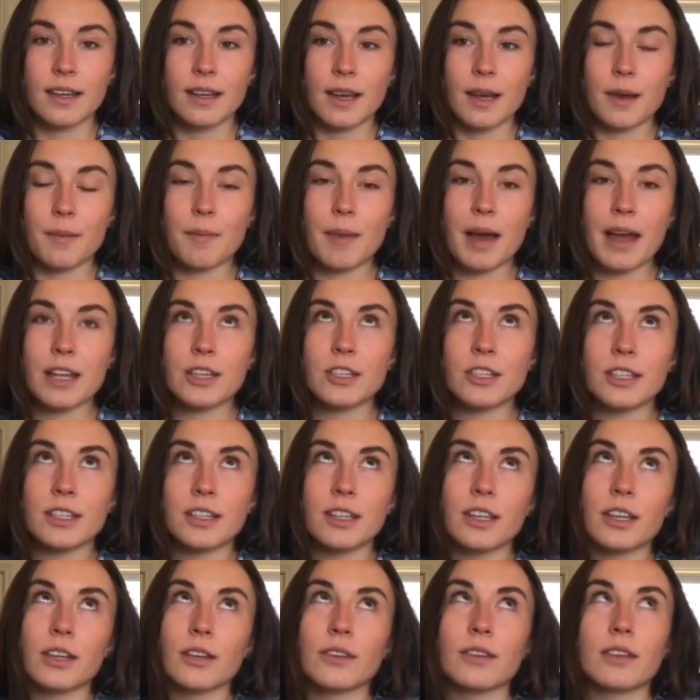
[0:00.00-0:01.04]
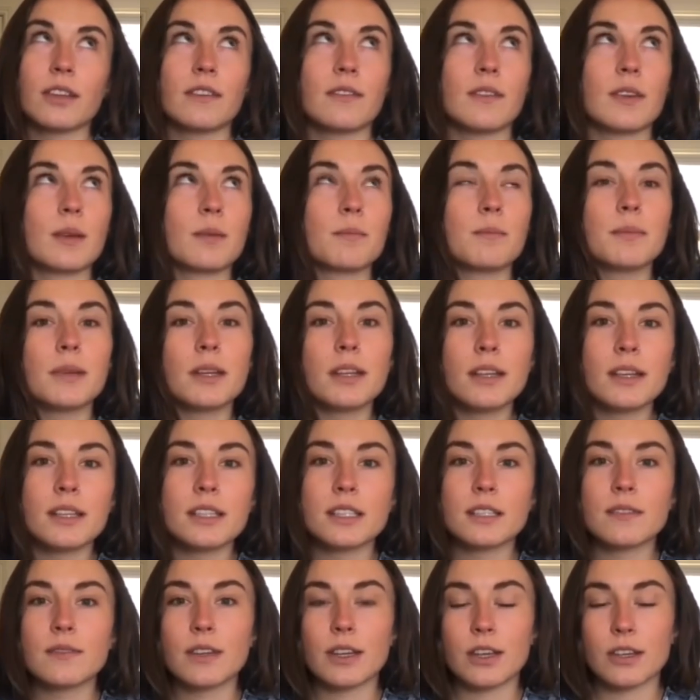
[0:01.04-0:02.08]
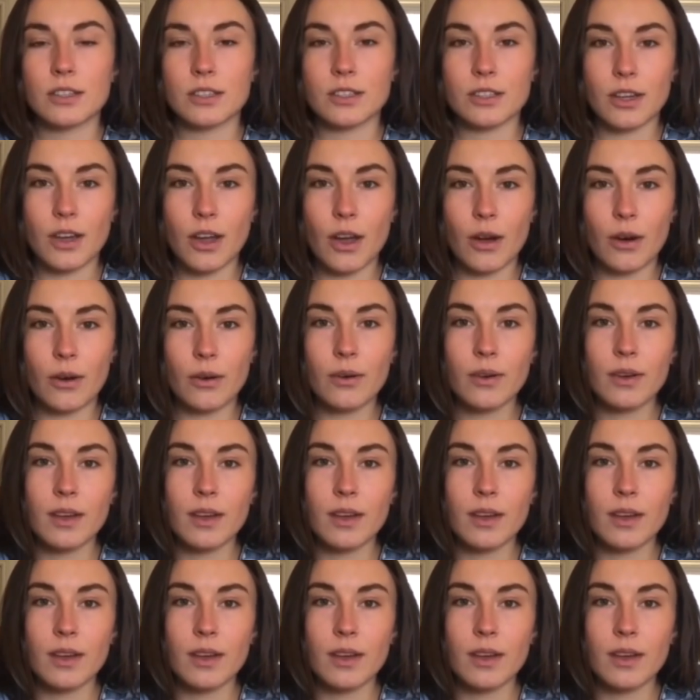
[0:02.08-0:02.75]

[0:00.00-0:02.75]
Imagine that you're living millions of years ago